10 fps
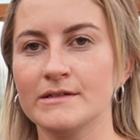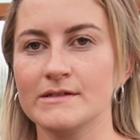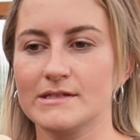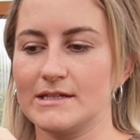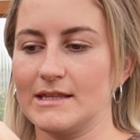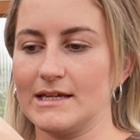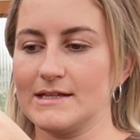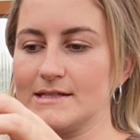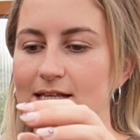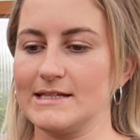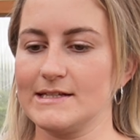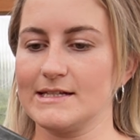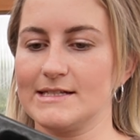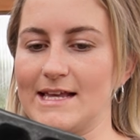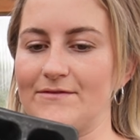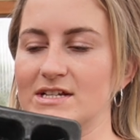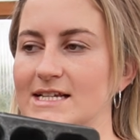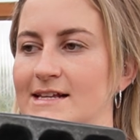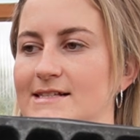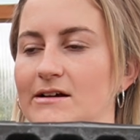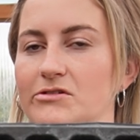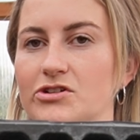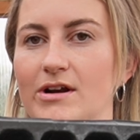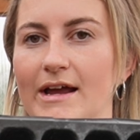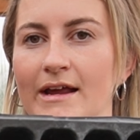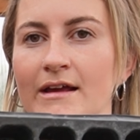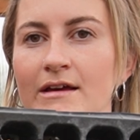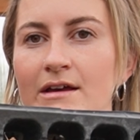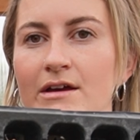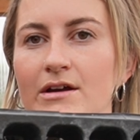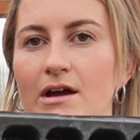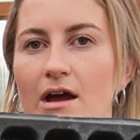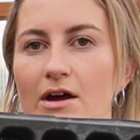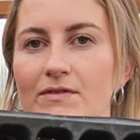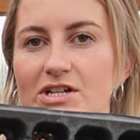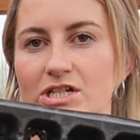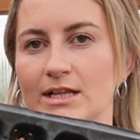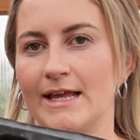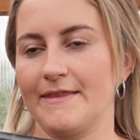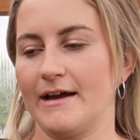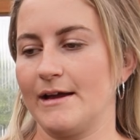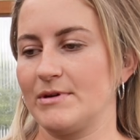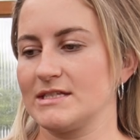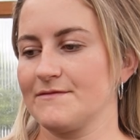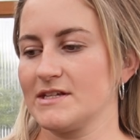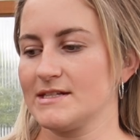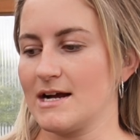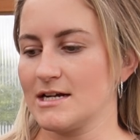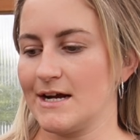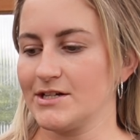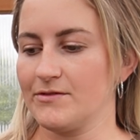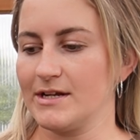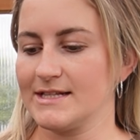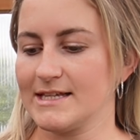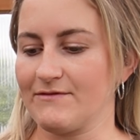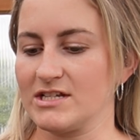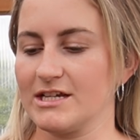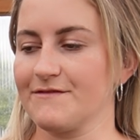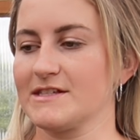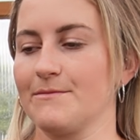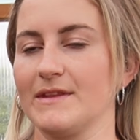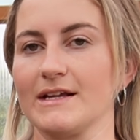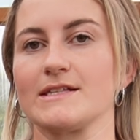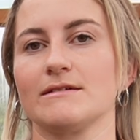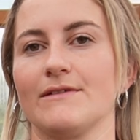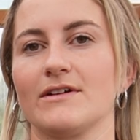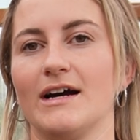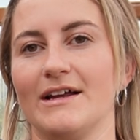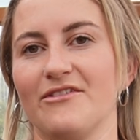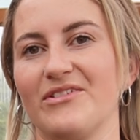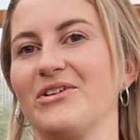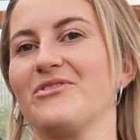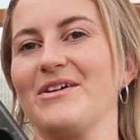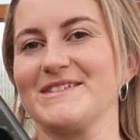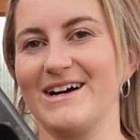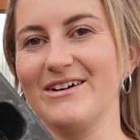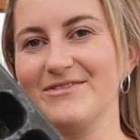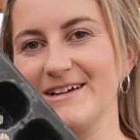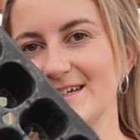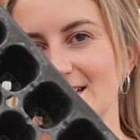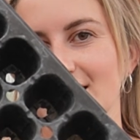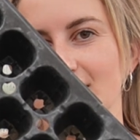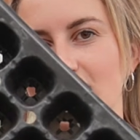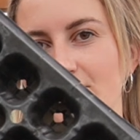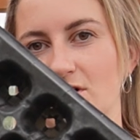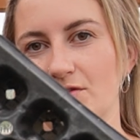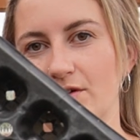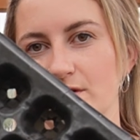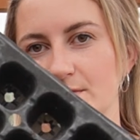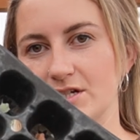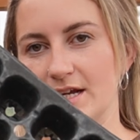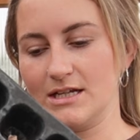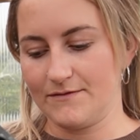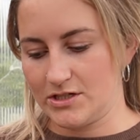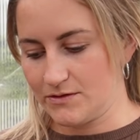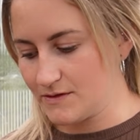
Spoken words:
So this is a 70 cell tray originally that I must have decided I don't need 70 of something, so I've cut a few rows off. So you've got those which are individual